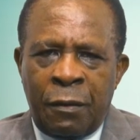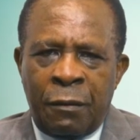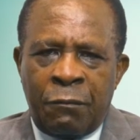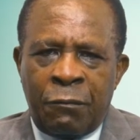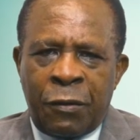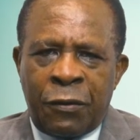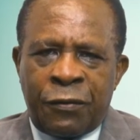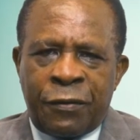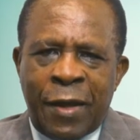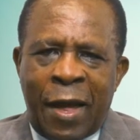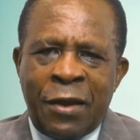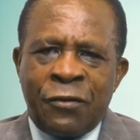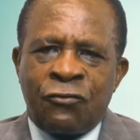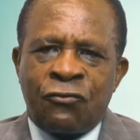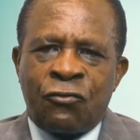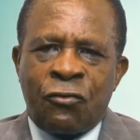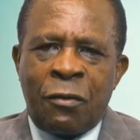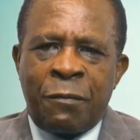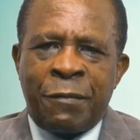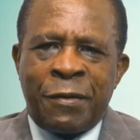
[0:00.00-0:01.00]
Ms.
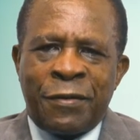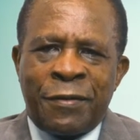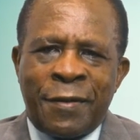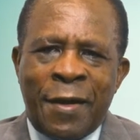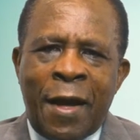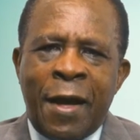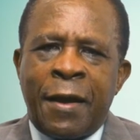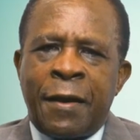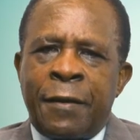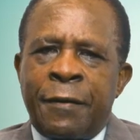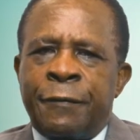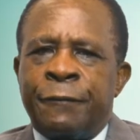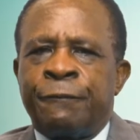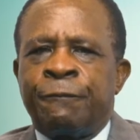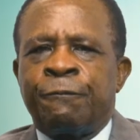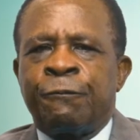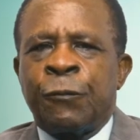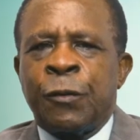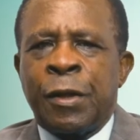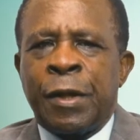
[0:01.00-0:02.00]
Sandra Messiah,
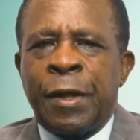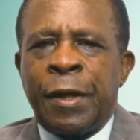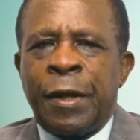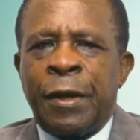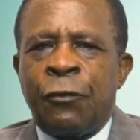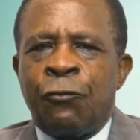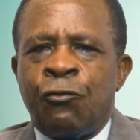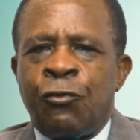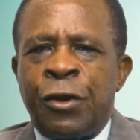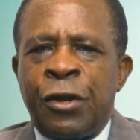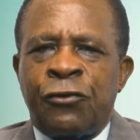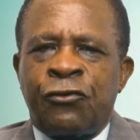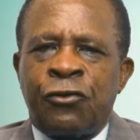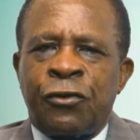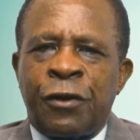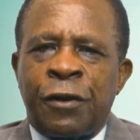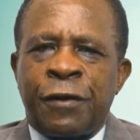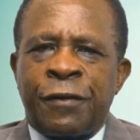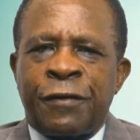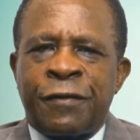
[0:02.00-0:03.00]

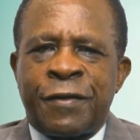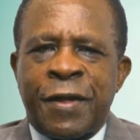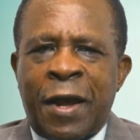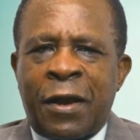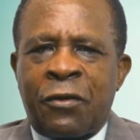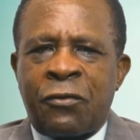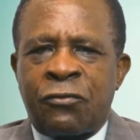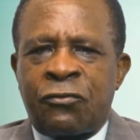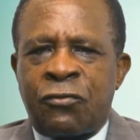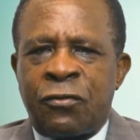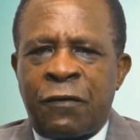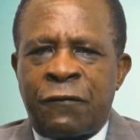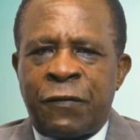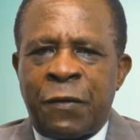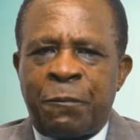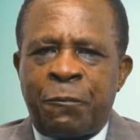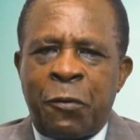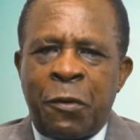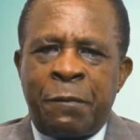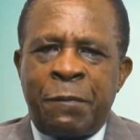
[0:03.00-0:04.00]
Regional Secretary of the
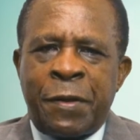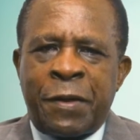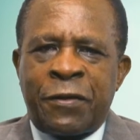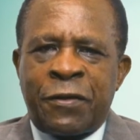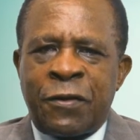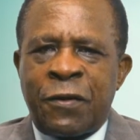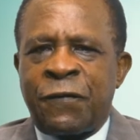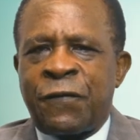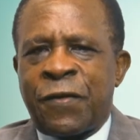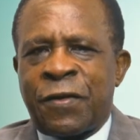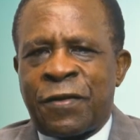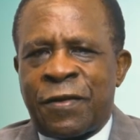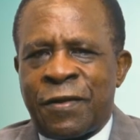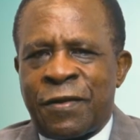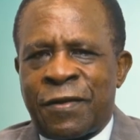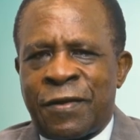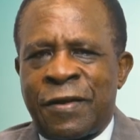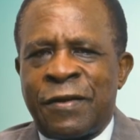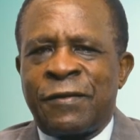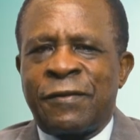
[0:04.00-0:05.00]
Public
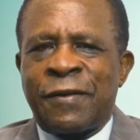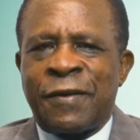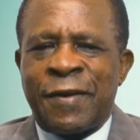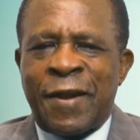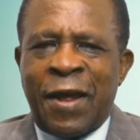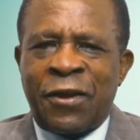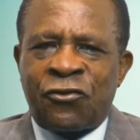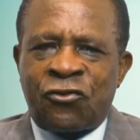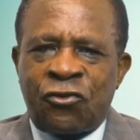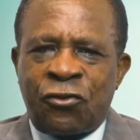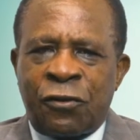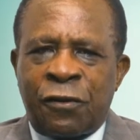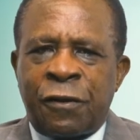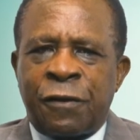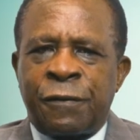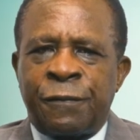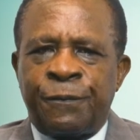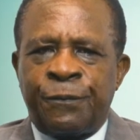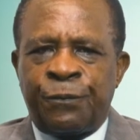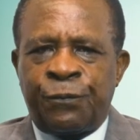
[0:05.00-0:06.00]
Services
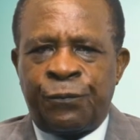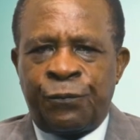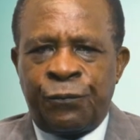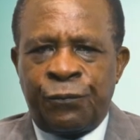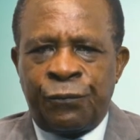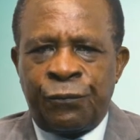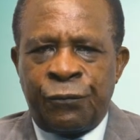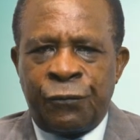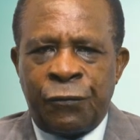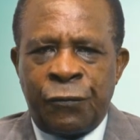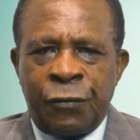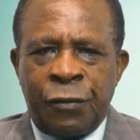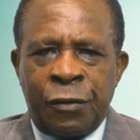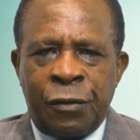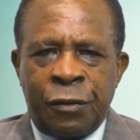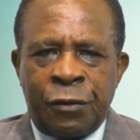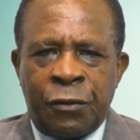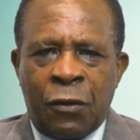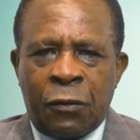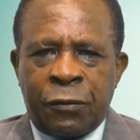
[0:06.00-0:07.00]
International,
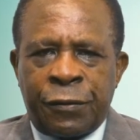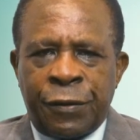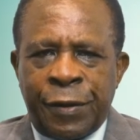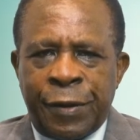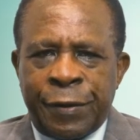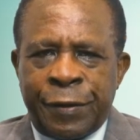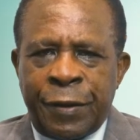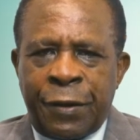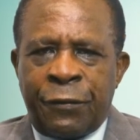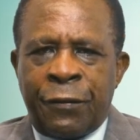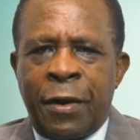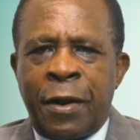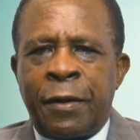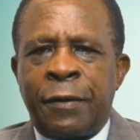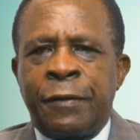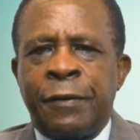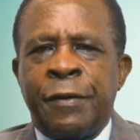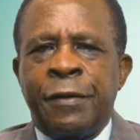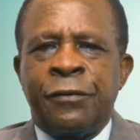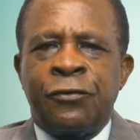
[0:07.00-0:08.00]
Dr.
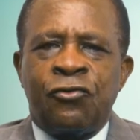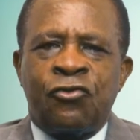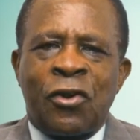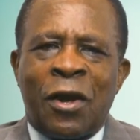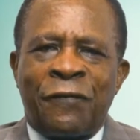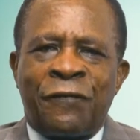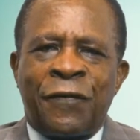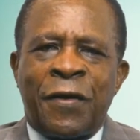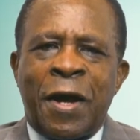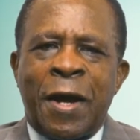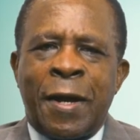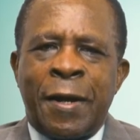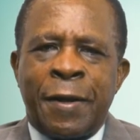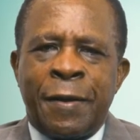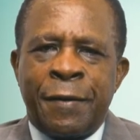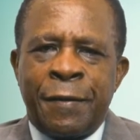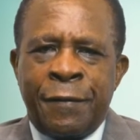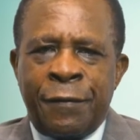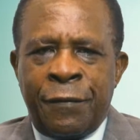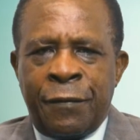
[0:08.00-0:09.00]
Eldera Jaffa,
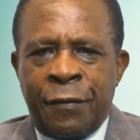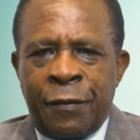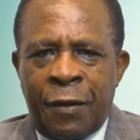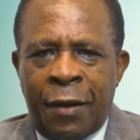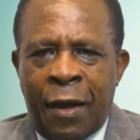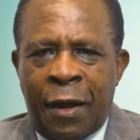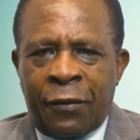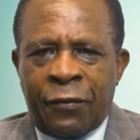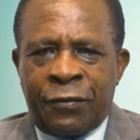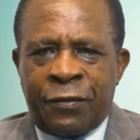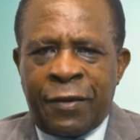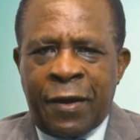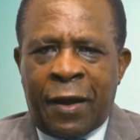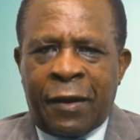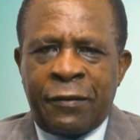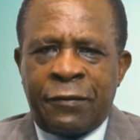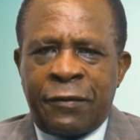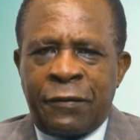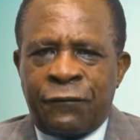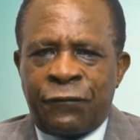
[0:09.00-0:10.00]

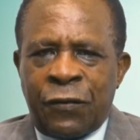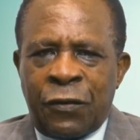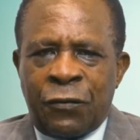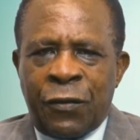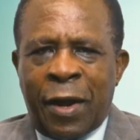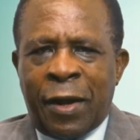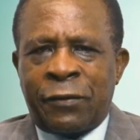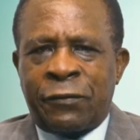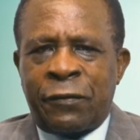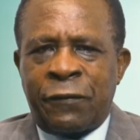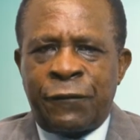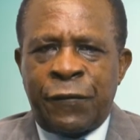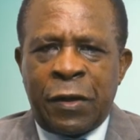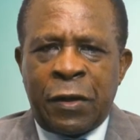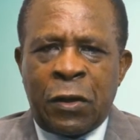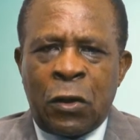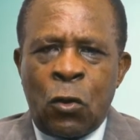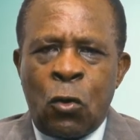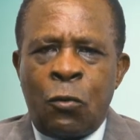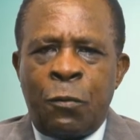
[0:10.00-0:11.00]
Executive Director of the
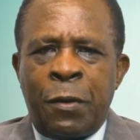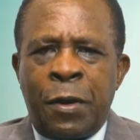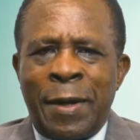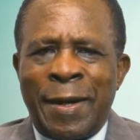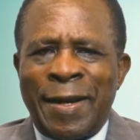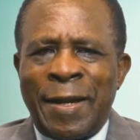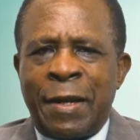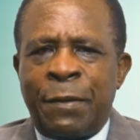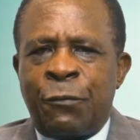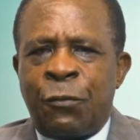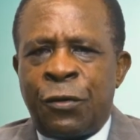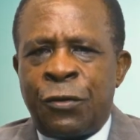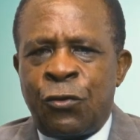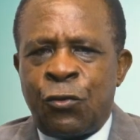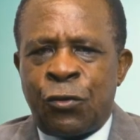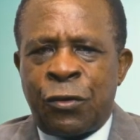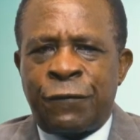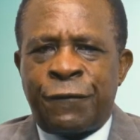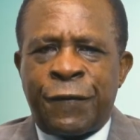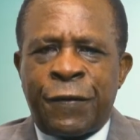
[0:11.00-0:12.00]
Global Labour
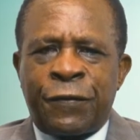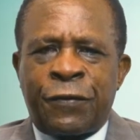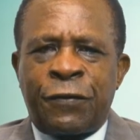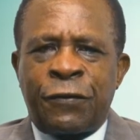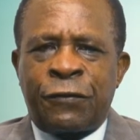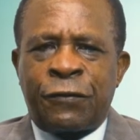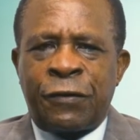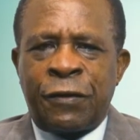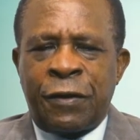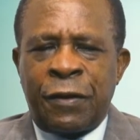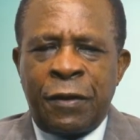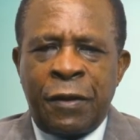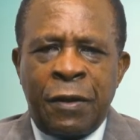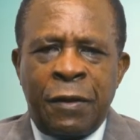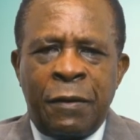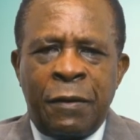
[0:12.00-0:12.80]
University,